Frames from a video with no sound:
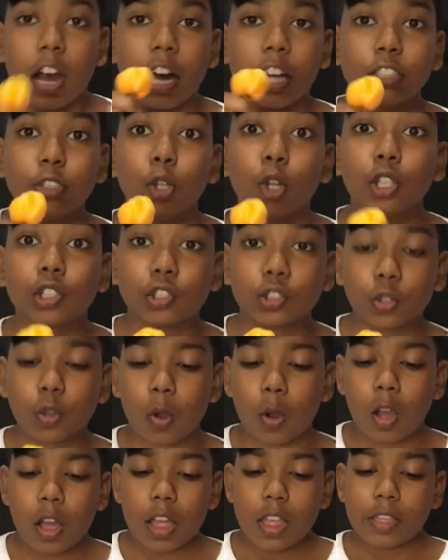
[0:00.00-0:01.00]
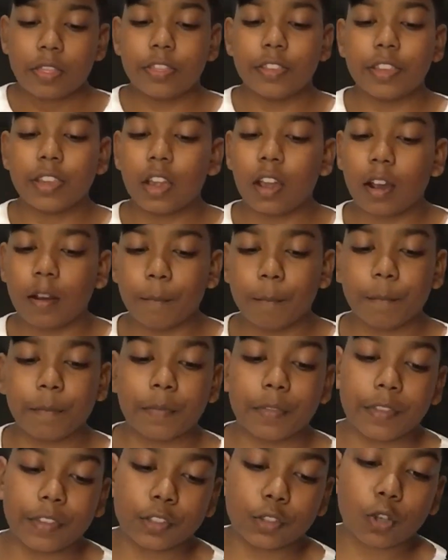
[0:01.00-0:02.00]
And also, the
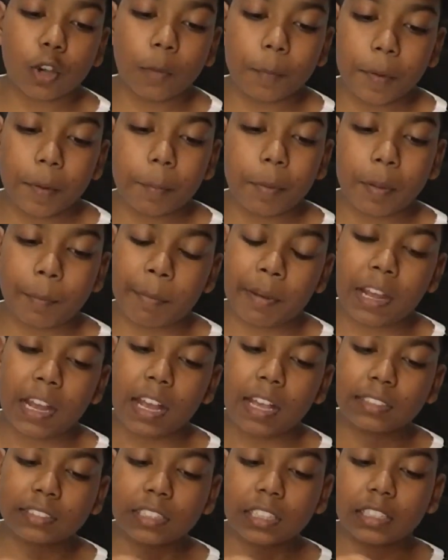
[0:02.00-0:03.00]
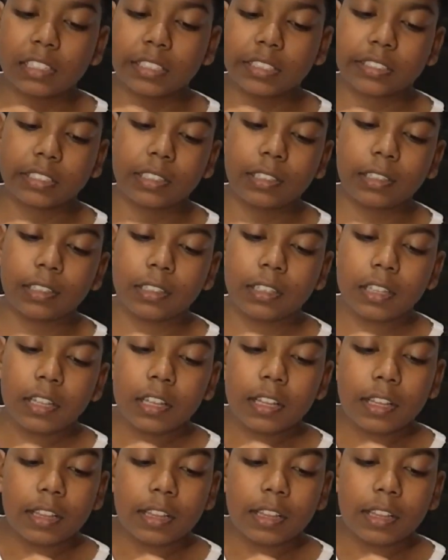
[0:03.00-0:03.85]
scorpion pepper has a little